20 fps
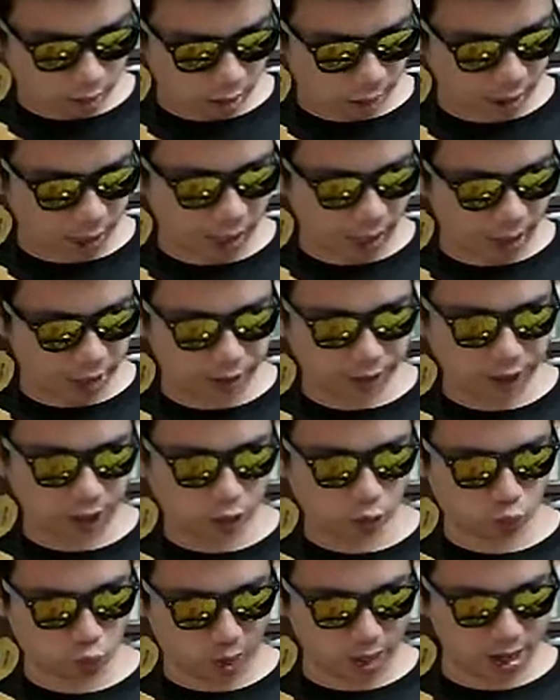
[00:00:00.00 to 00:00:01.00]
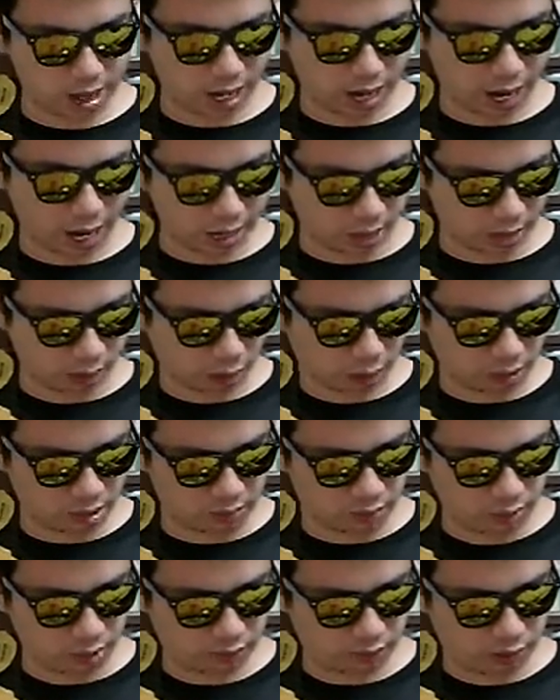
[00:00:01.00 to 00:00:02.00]
Okay, he charge
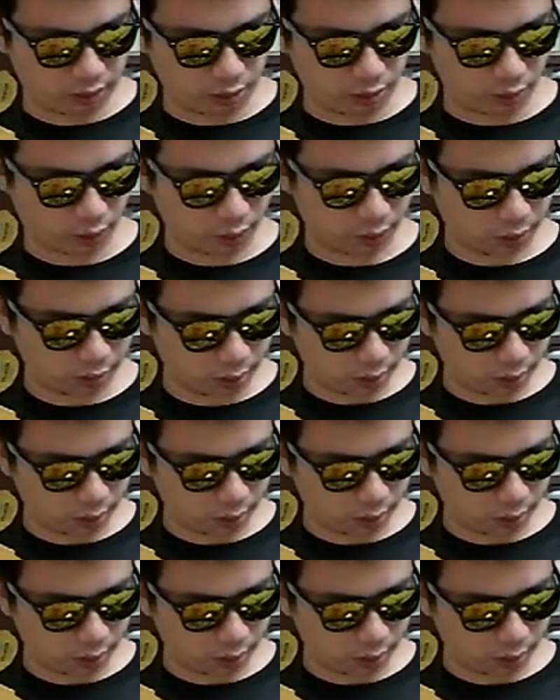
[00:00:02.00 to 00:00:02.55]
$100 per video.